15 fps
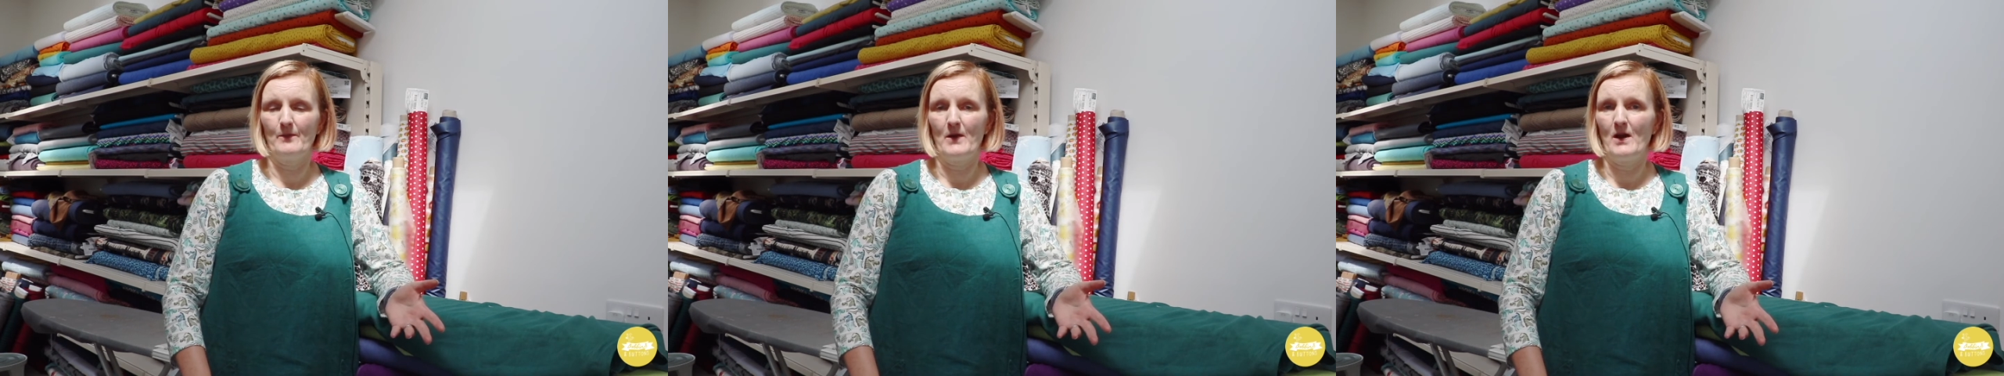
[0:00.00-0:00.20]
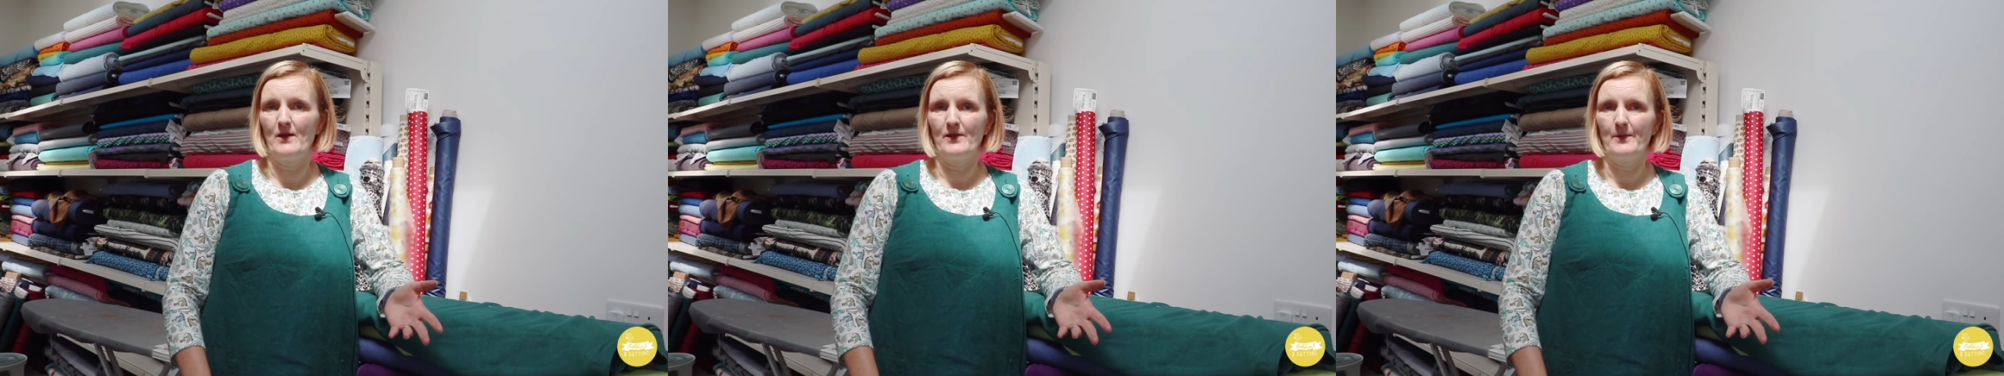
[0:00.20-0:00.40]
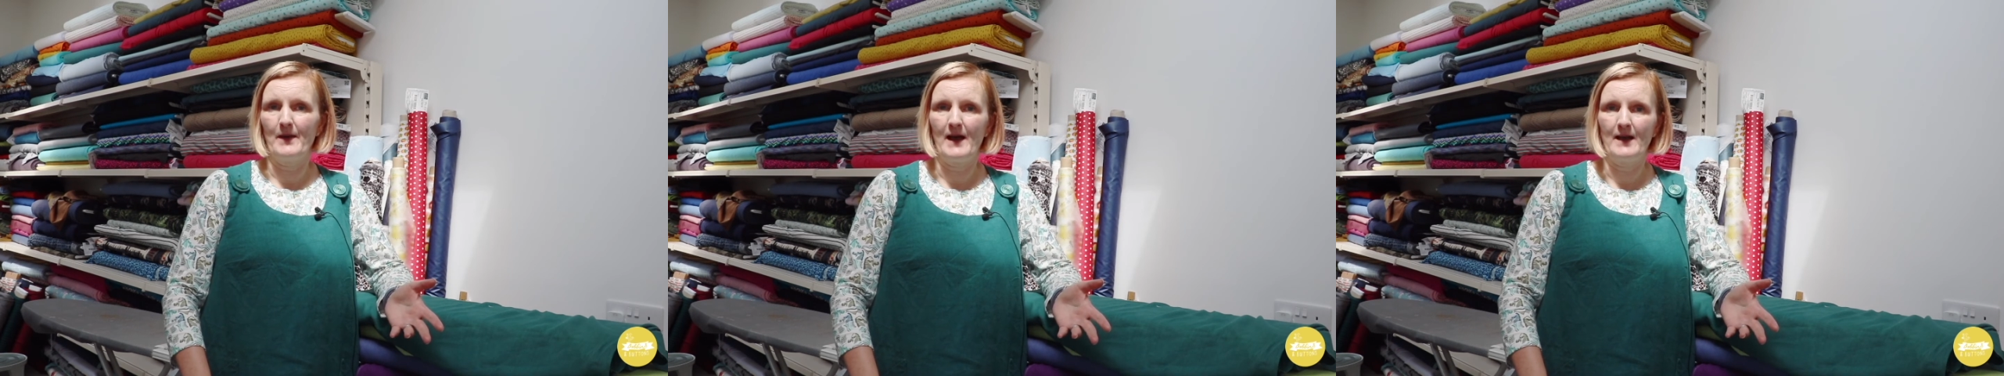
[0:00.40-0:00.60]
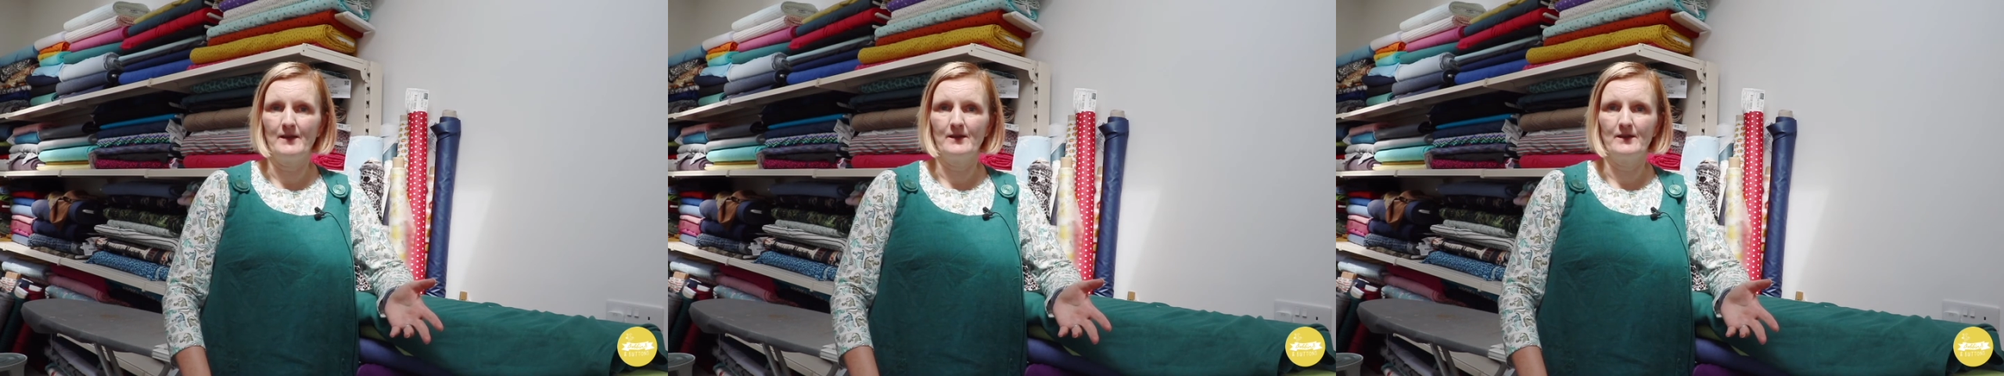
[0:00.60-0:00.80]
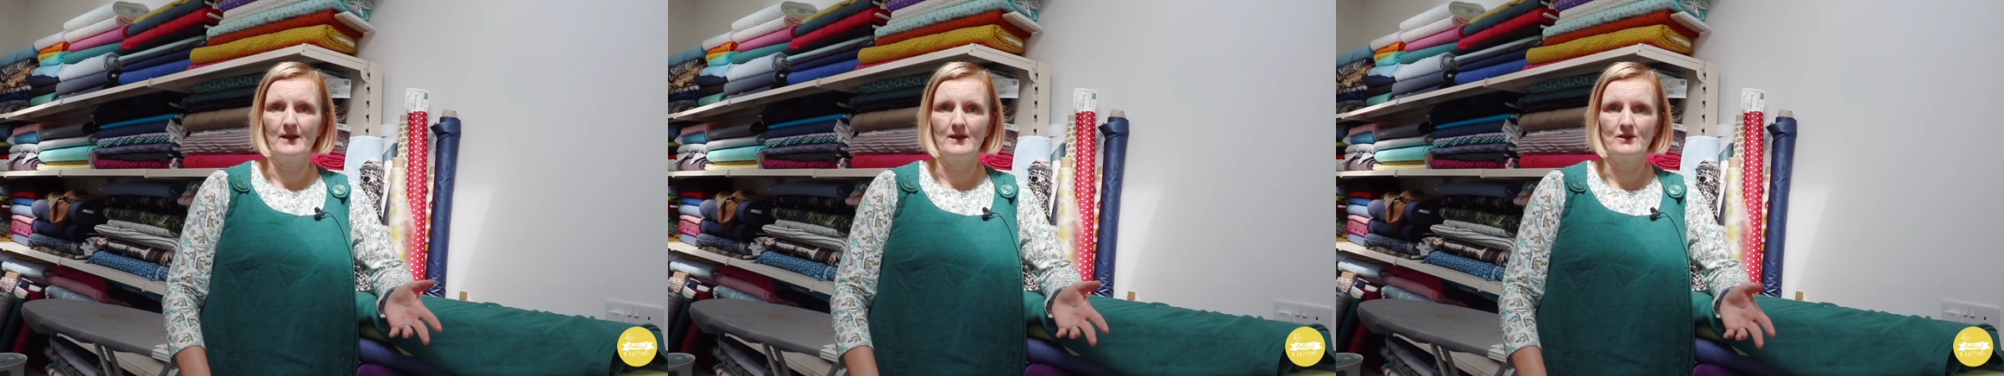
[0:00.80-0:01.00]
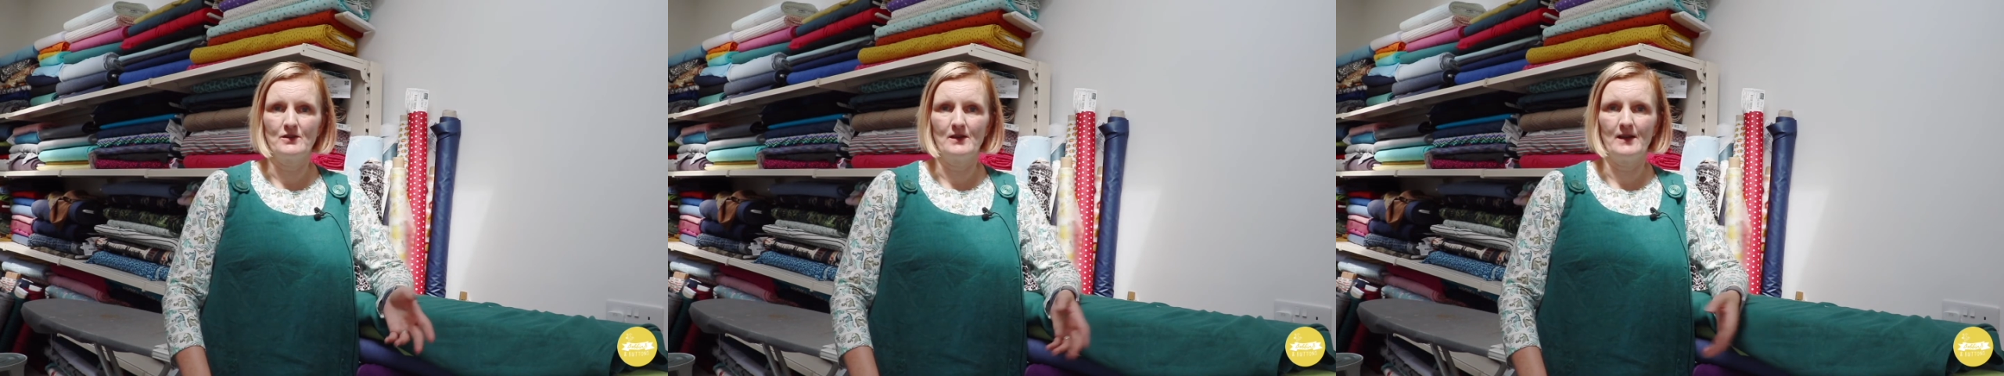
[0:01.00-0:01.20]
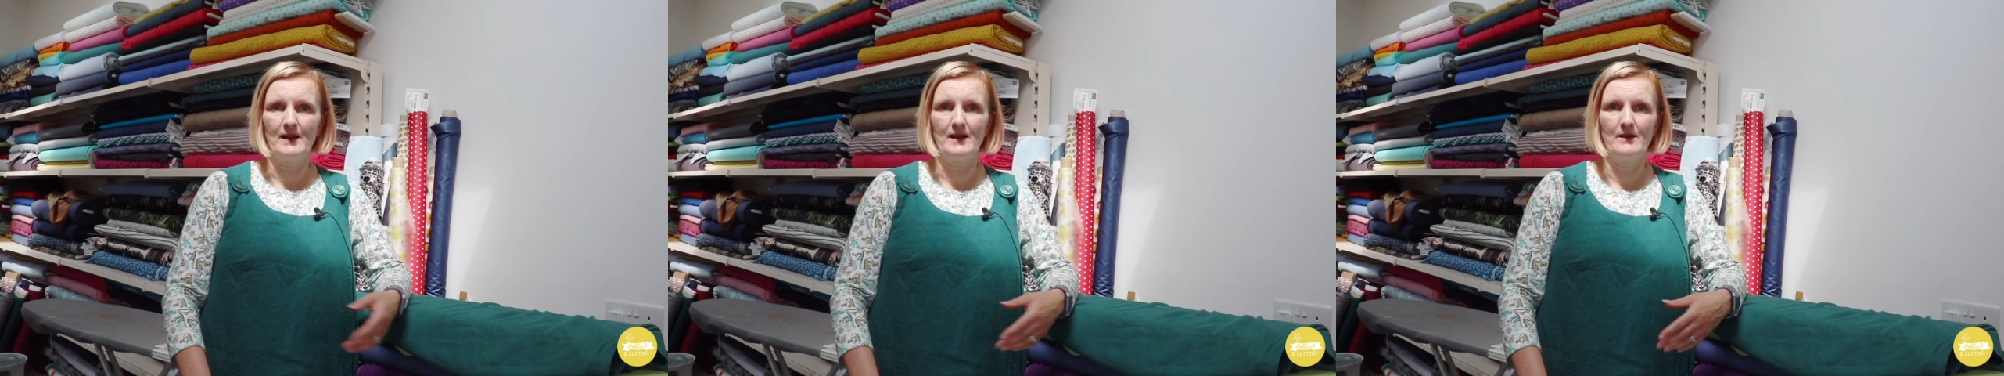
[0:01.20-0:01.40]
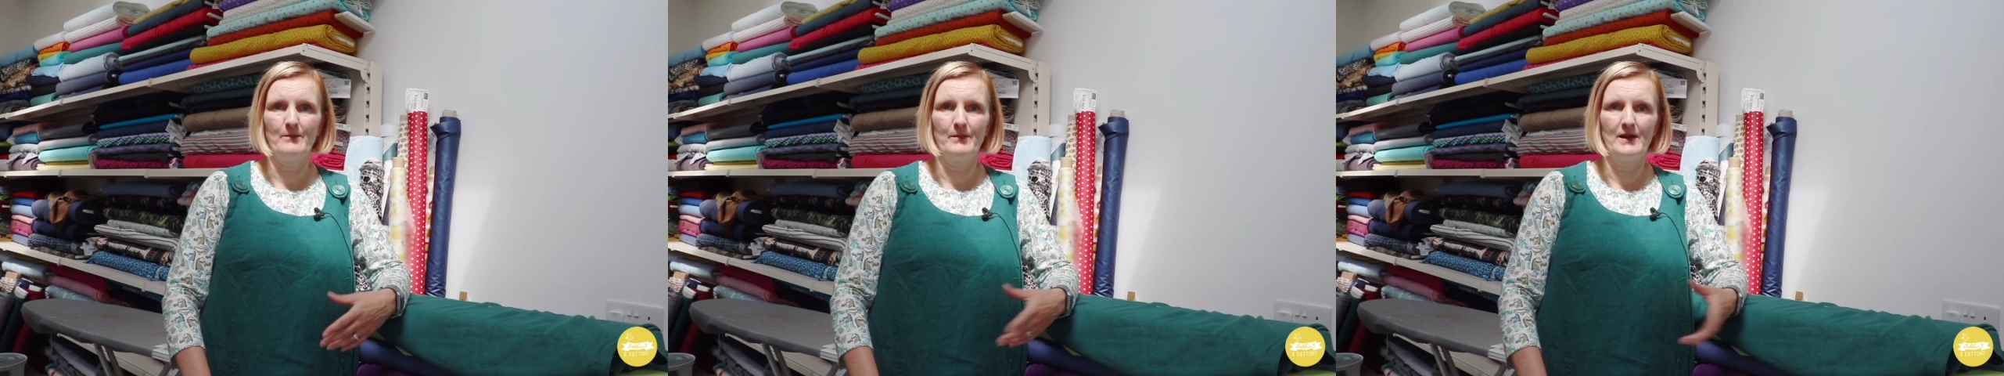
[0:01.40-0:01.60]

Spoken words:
my other patterns actually,